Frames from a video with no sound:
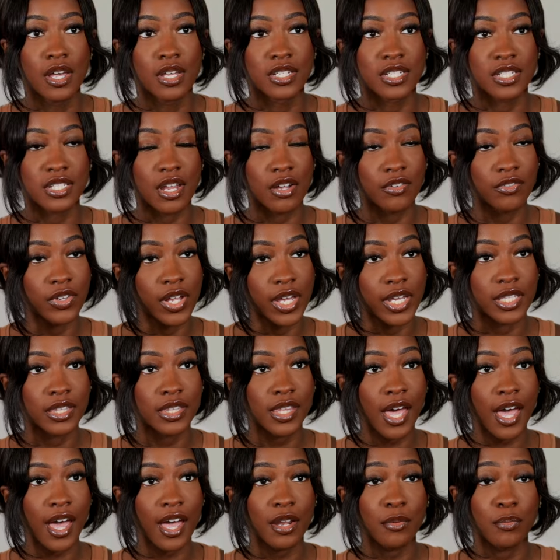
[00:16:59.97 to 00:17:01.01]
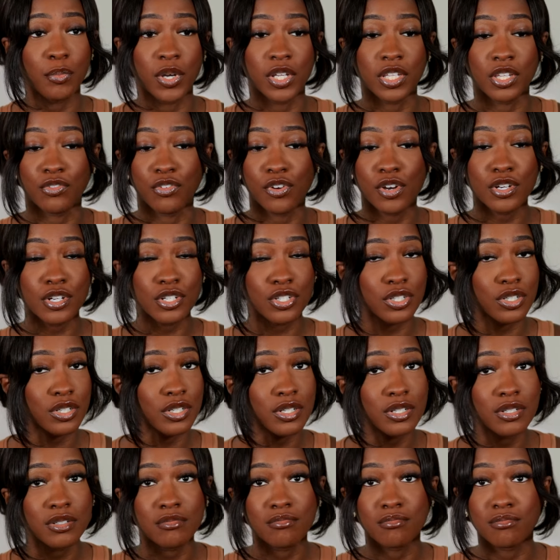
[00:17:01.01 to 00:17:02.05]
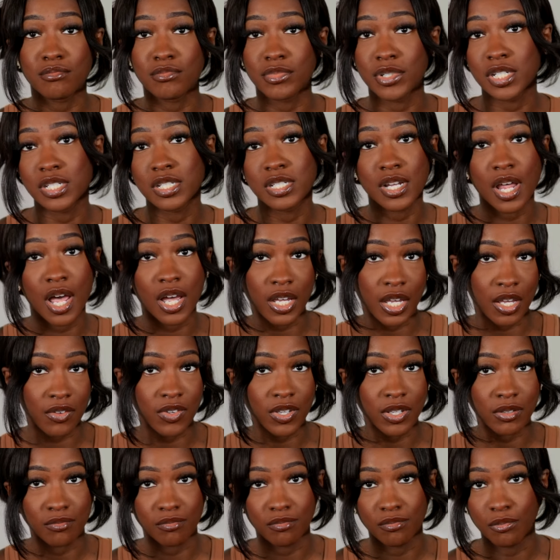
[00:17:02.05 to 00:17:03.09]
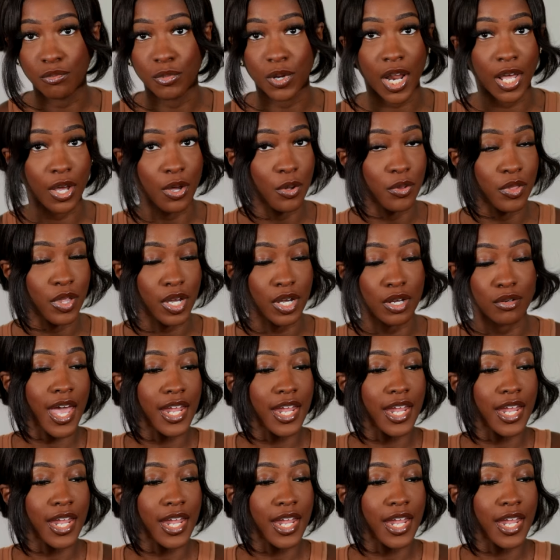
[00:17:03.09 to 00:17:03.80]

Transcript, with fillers: stuff like that, but the furniture is not giving when I go there.